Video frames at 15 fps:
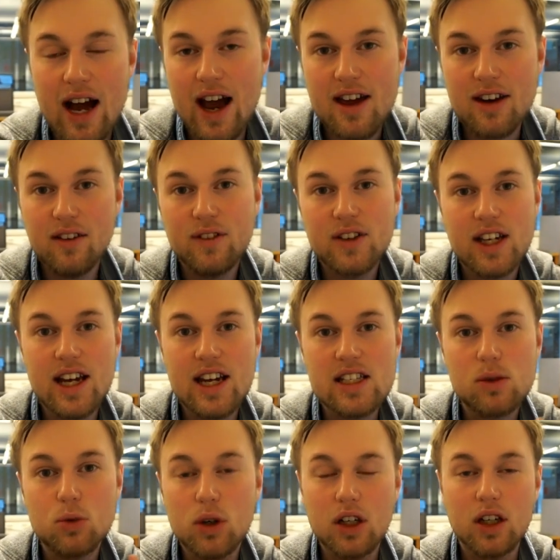I N F
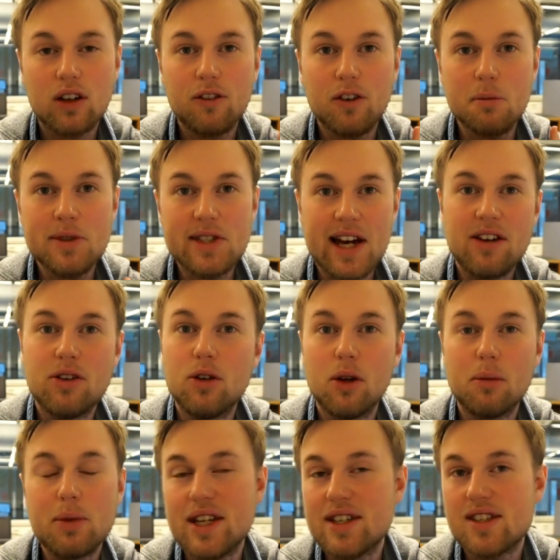Js work from
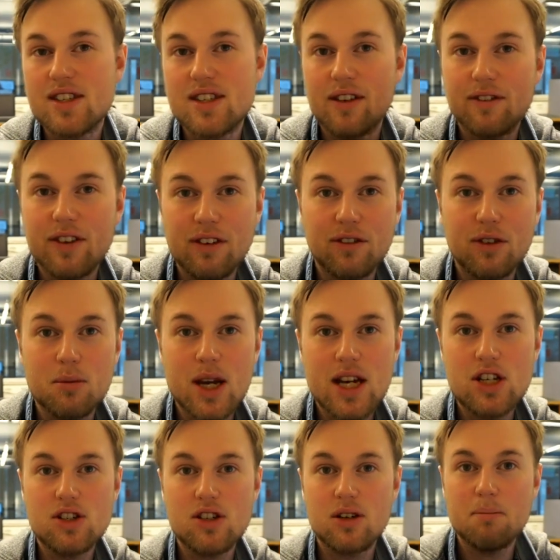general pieces of
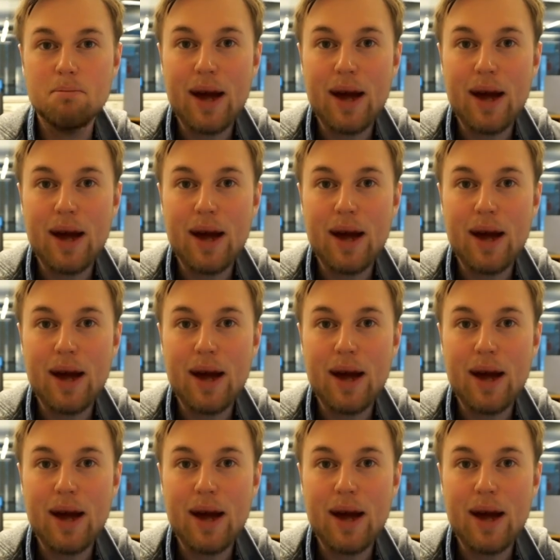information,